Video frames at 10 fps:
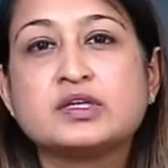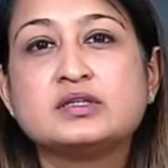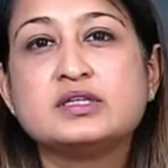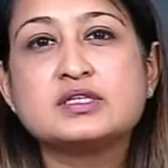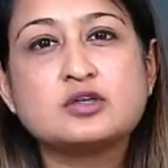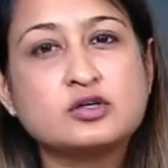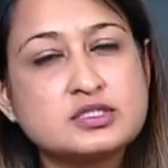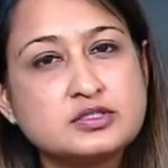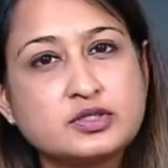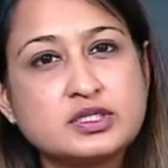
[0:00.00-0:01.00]
These
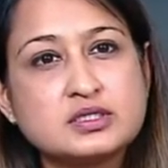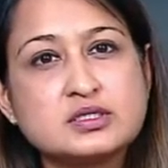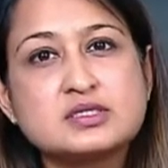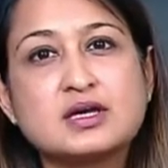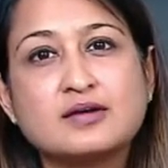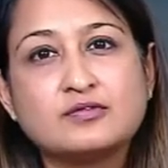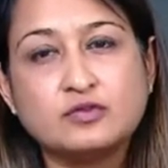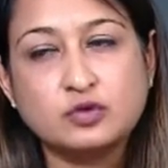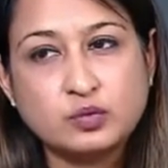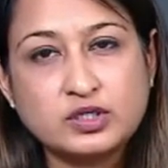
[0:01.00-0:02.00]
concentrators have
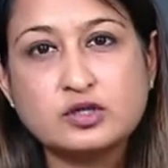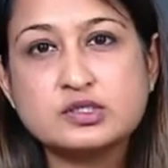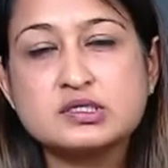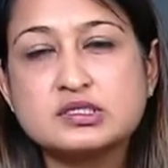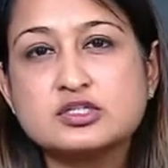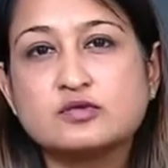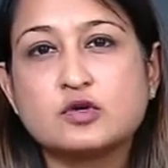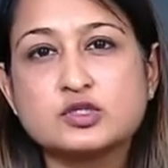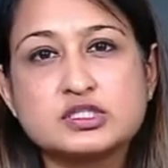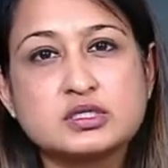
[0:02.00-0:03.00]
lower concentration of
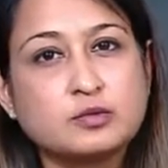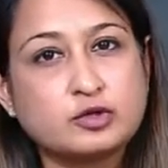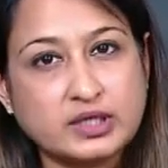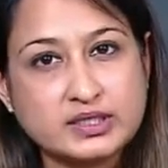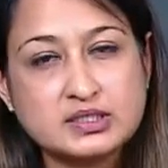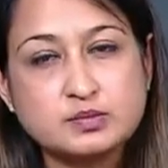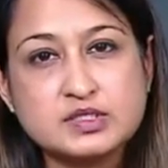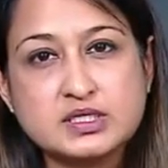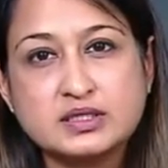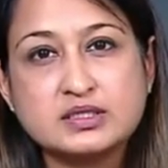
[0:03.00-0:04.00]
oxygen, about
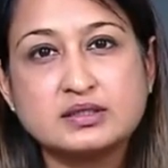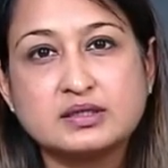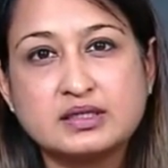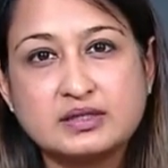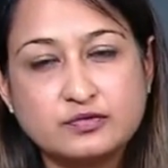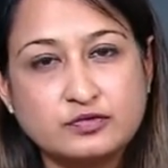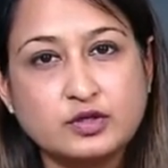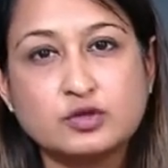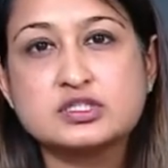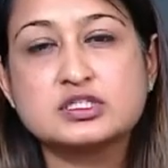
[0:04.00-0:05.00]
90%, and they give the
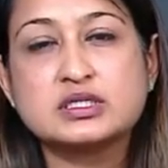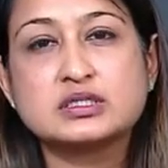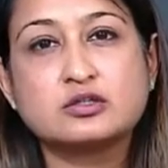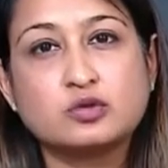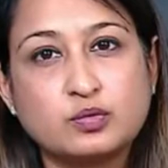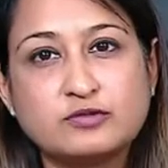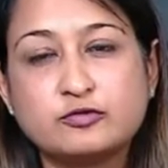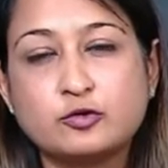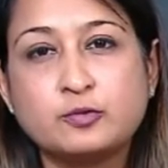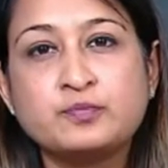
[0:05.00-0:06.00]
oxygen at a lower
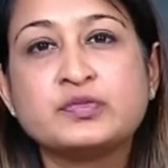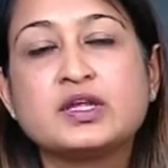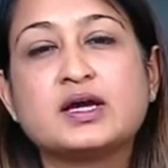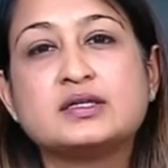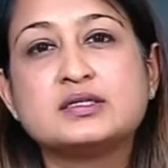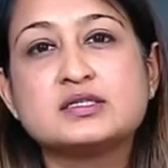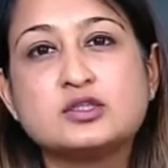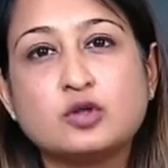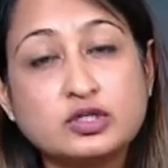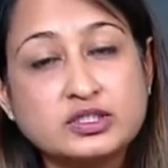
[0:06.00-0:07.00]
flow, and it is
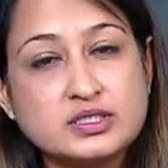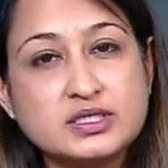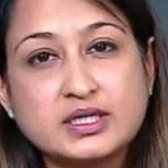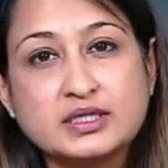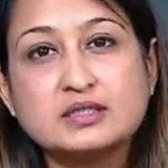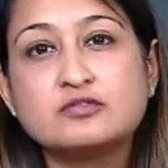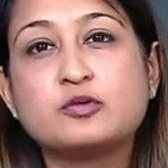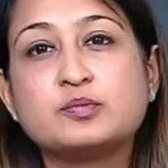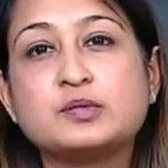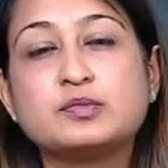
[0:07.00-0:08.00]
not indicated
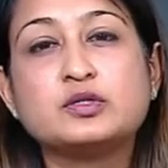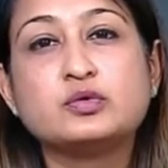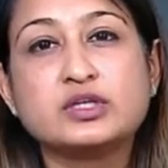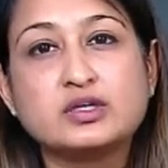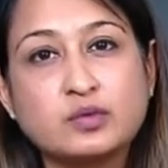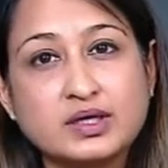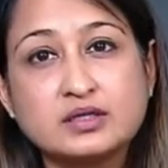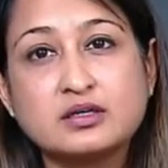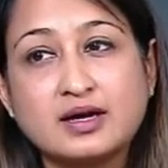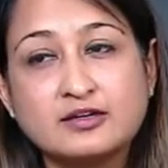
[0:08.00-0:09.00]
for people who require
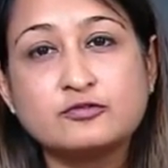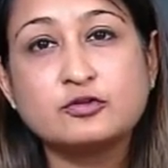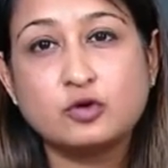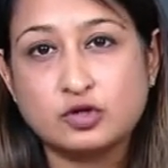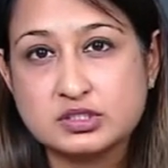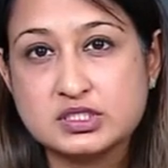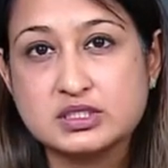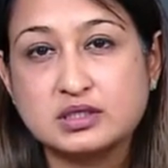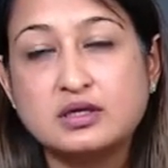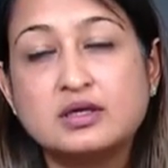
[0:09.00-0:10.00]
high flow
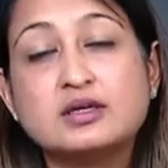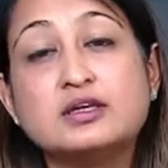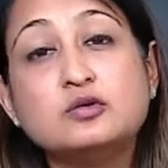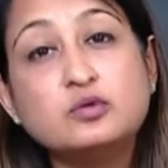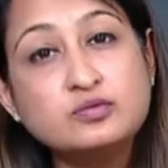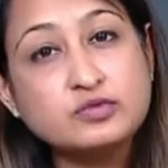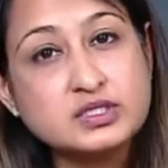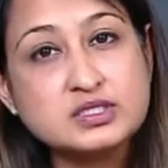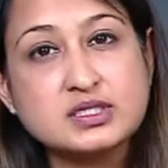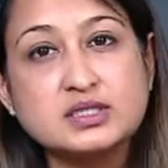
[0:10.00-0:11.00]
oxygen, in whom we
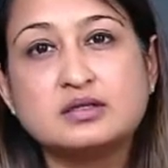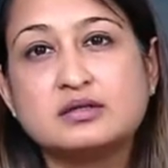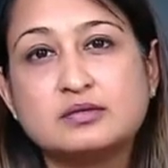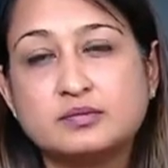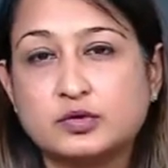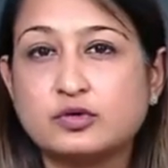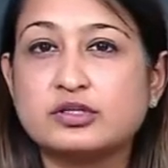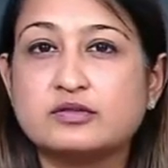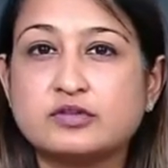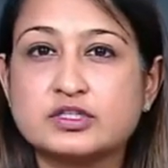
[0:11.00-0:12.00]
see the mucor
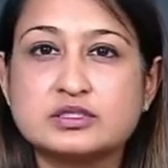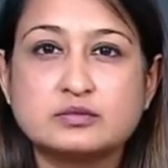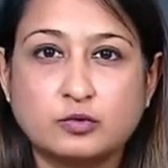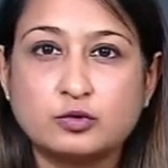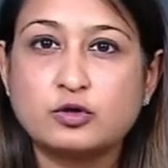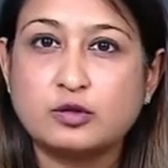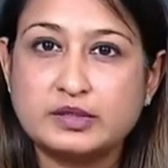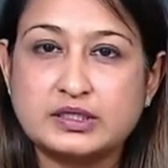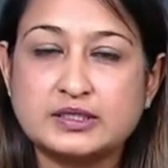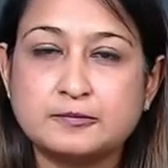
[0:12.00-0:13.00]
infection more
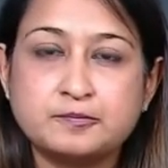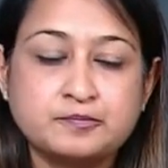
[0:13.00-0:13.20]
commonly.